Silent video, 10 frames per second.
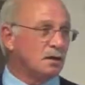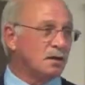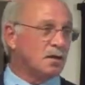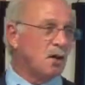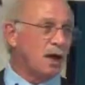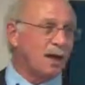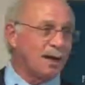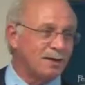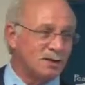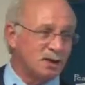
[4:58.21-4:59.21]

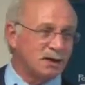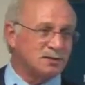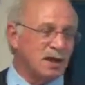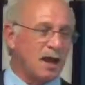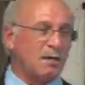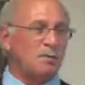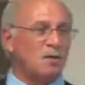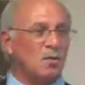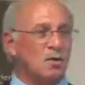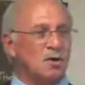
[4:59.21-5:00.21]
and the things that happen
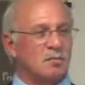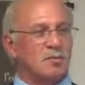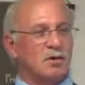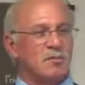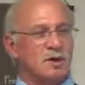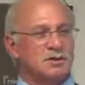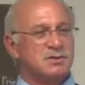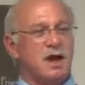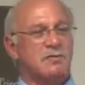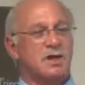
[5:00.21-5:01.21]
at work are part of my
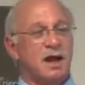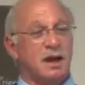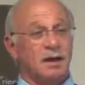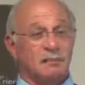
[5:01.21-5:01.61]
job that I have